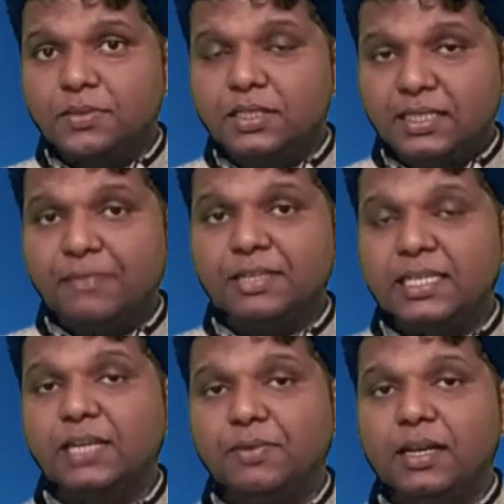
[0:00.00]

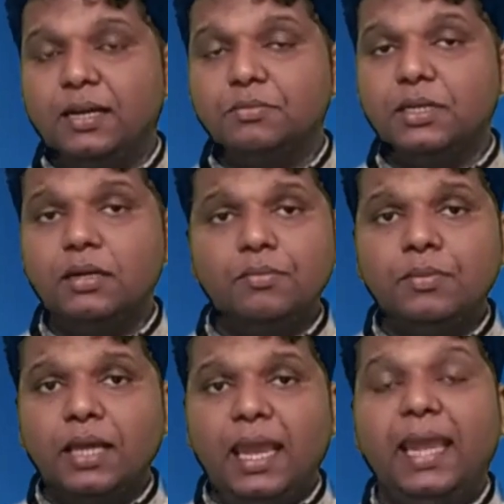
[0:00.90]
78 will come there.
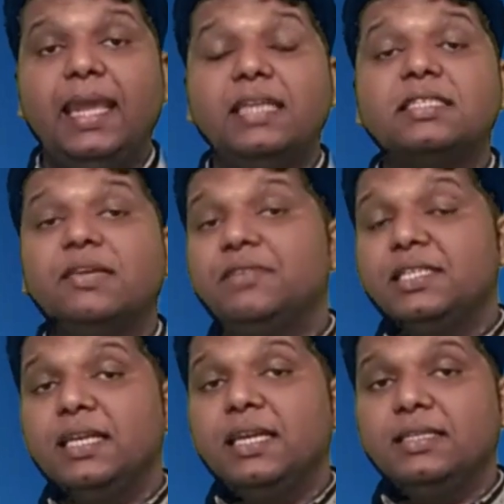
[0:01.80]
Again,
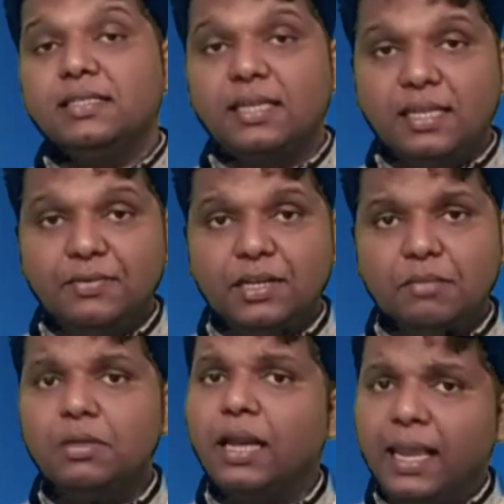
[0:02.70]
78 is an even
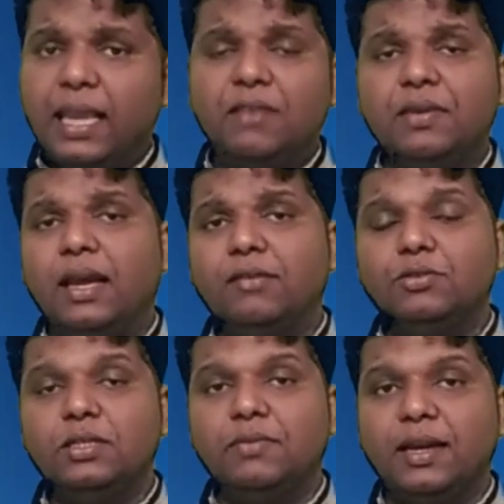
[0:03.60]
number. Again, we have
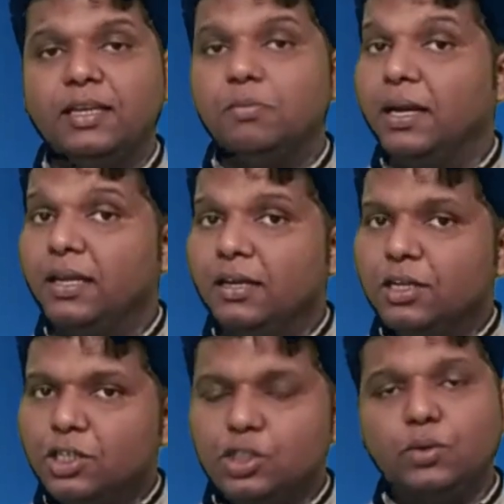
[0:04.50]
to divide it by
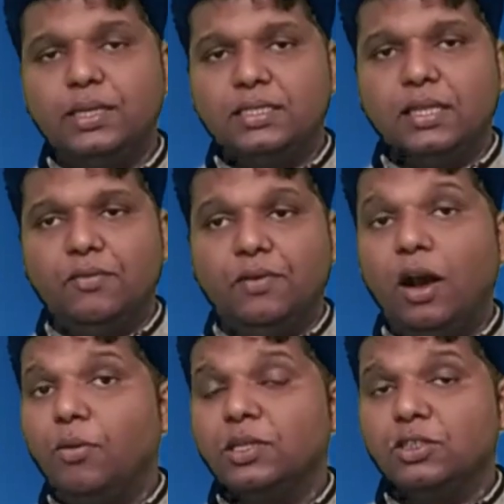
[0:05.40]
2 itself.
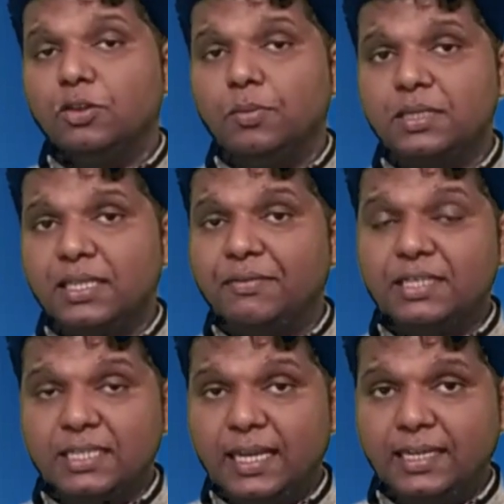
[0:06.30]
How much it will be?
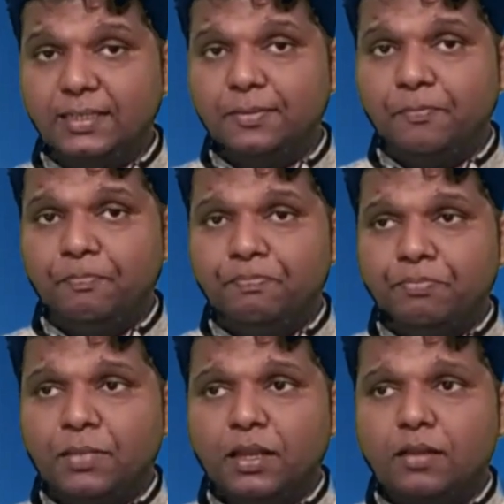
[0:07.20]
78.
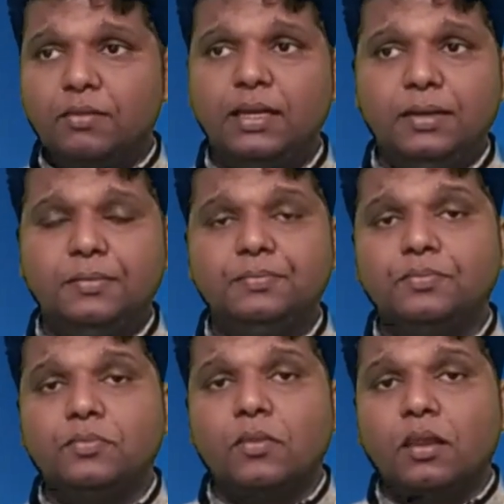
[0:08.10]
Then,
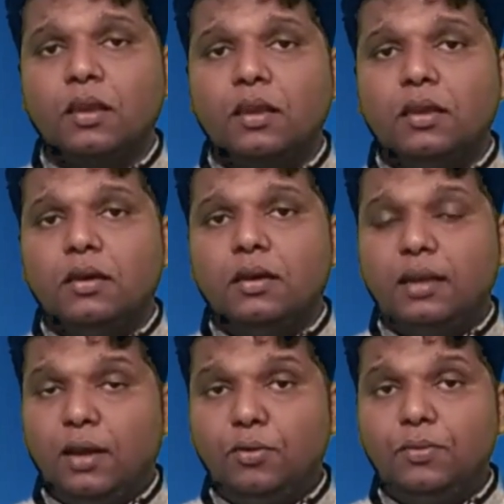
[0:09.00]

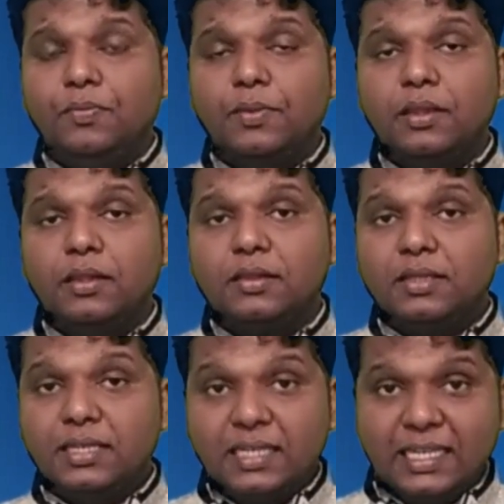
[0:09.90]
now
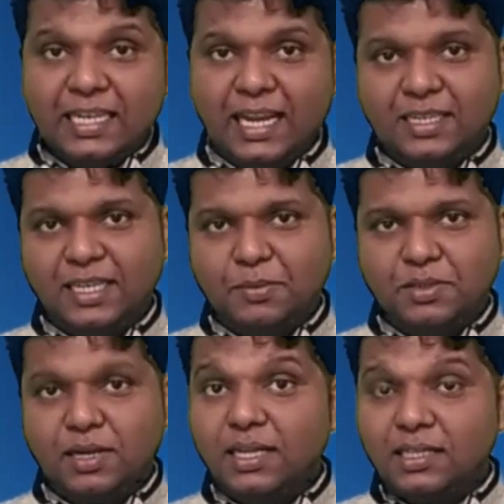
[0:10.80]
39 times, right?